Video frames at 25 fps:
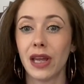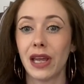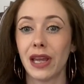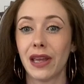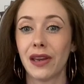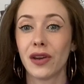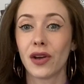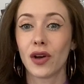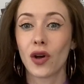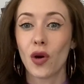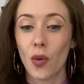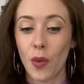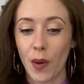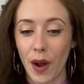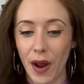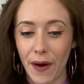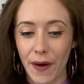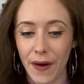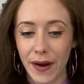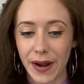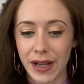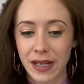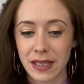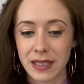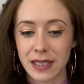in
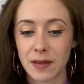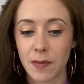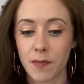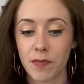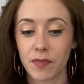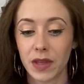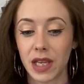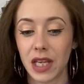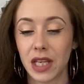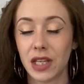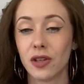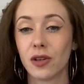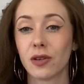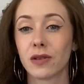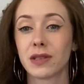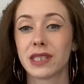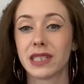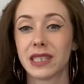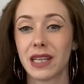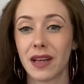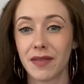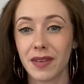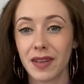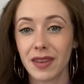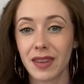Aquarius in your
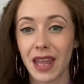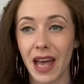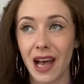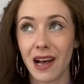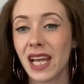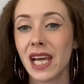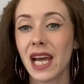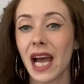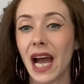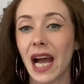7th house,